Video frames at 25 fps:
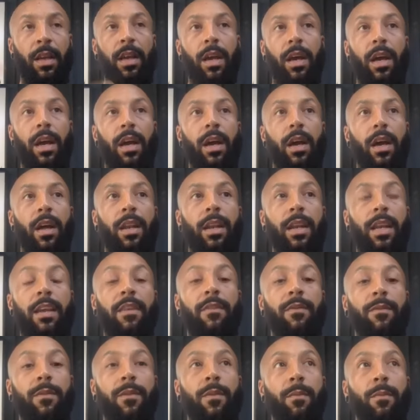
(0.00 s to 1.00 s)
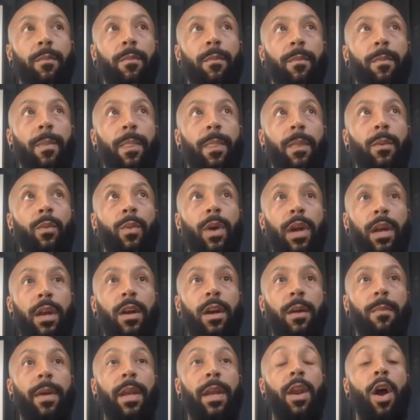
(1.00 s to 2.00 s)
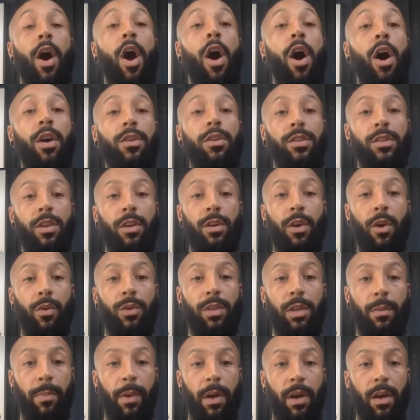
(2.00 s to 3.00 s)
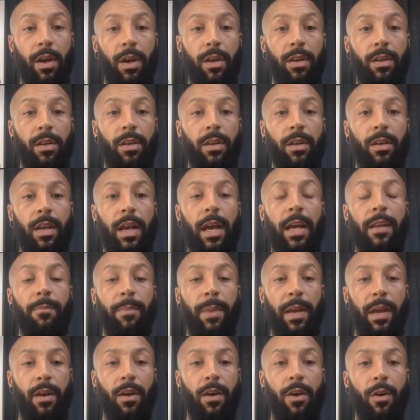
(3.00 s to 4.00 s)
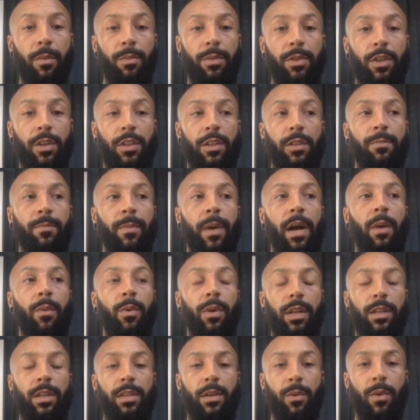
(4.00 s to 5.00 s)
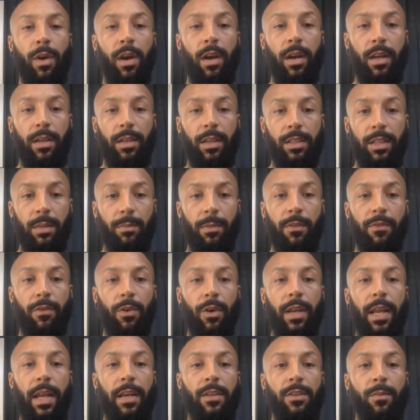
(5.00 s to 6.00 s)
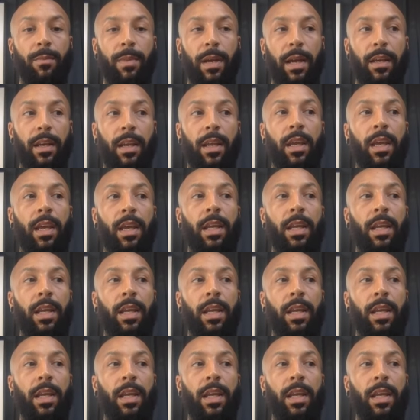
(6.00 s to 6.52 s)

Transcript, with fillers: Uh, leave Wycombe and asked to go to Burton, had better options, but I wanted to work under Jimmy Floyd Hasselbaink.